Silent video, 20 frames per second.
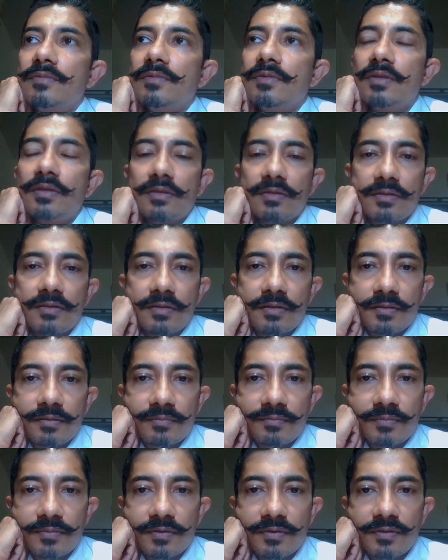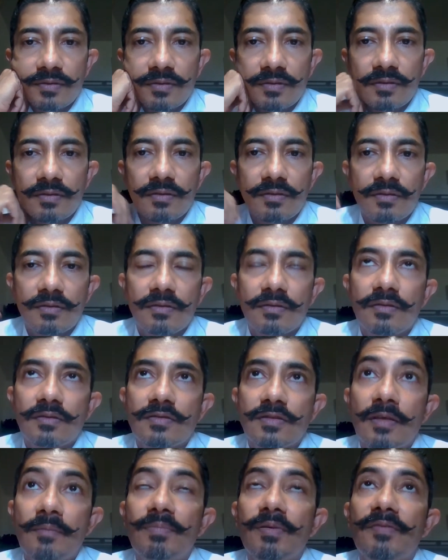the
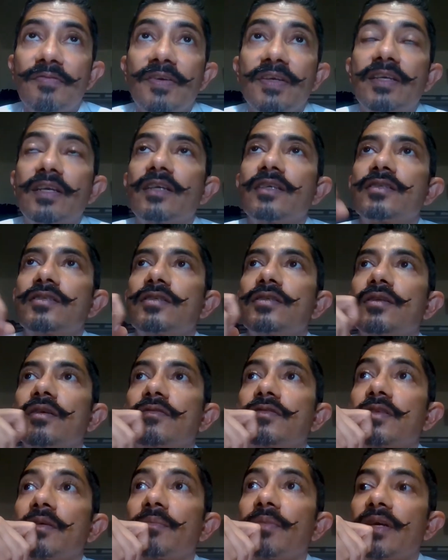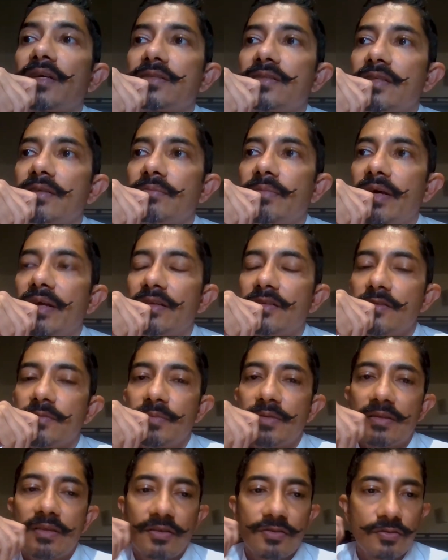simplification of supply chain management